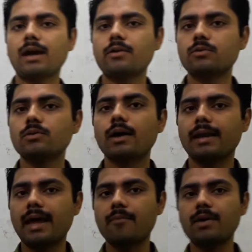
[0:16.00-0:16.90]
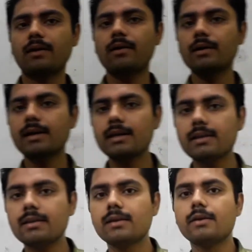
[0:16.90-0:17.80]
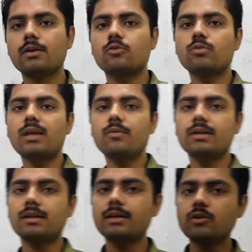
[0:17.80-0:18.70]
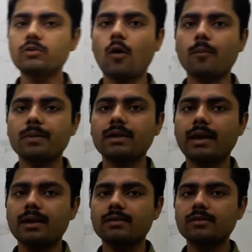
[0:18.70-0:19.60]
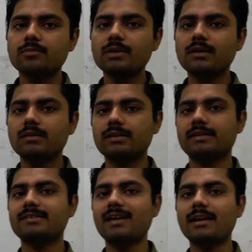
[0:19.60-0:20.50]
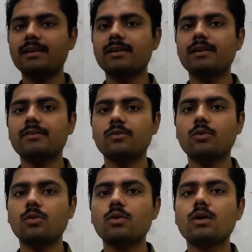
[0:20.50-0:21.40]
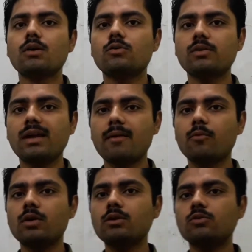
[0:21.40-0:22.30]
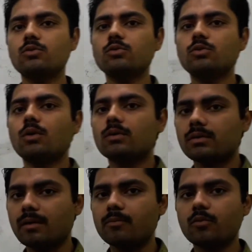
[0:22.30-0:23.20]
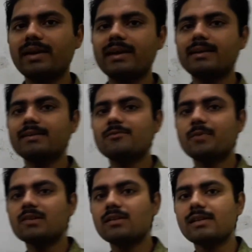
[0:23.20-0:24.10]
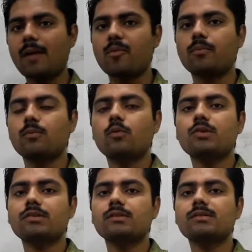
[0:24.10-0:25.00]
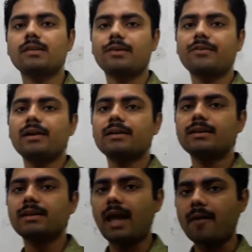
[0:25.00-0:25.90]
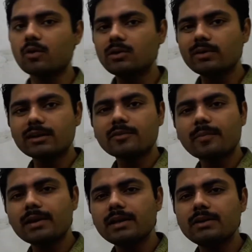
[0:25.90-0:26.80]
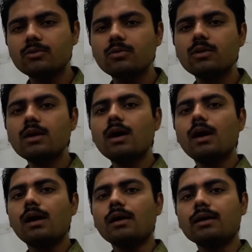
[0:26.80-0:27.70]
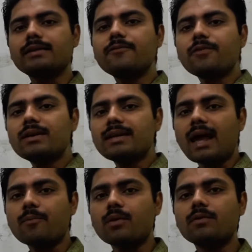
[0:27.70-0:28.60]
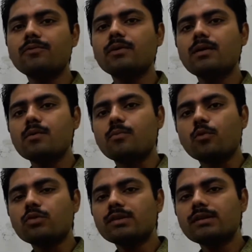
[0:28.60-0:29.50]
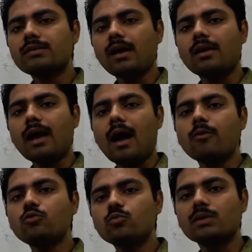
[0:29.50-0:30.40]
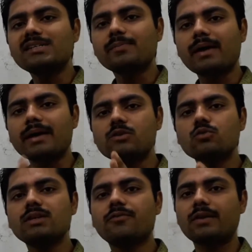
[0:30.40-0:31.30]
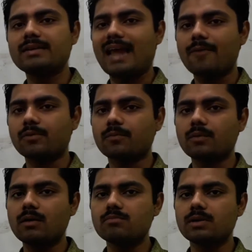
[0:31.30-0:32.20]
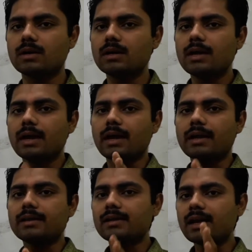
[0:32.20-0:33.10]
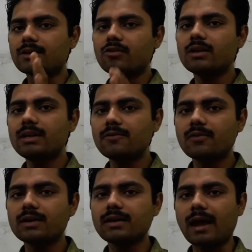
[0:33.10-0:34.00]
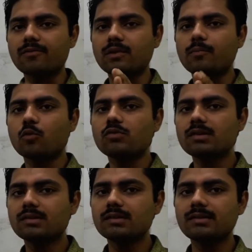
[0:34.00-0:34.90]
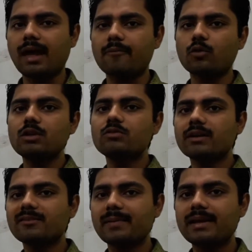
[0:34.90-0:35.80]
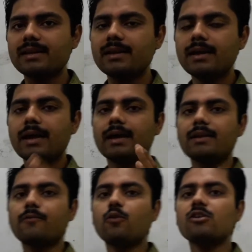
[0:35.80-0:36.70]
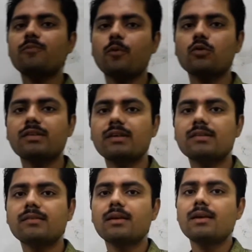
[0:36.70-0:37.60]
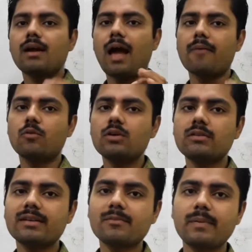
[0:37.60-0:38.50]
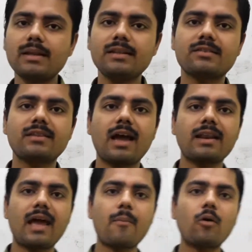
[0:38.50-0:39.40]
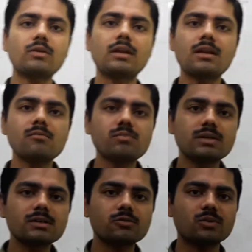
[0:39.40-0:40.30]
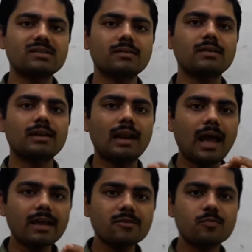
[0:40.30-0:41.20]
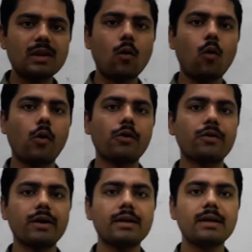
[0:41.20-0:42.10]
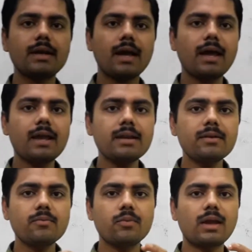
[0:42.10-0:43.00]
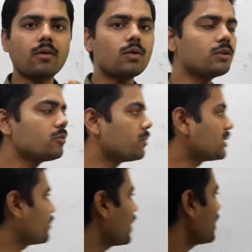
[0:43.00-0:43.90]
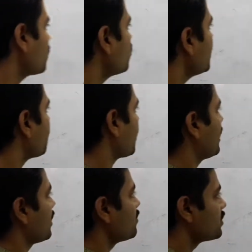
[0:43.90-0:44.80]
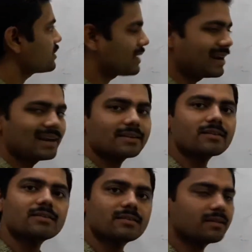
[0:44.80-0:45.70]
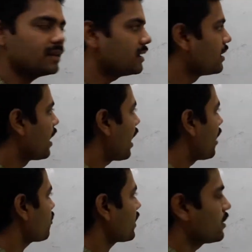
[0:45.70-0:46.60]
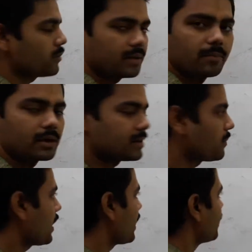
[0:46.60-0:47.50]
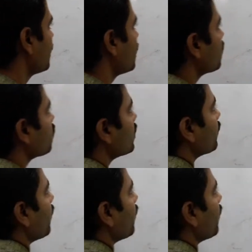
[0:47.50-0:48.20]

Kanu, and I am back again today with a new topic. And just because it is Saturday, so today I am going to do some weekend special type of questions related. I am going to explain you a different type of process on how to multiply two different types of number. And there are three different types of processes I am going to explain. And the first process I am going to explain is that about the numbers which lies below 100, and we are going to multiply two different numbers, and let us see how can we multiply. So the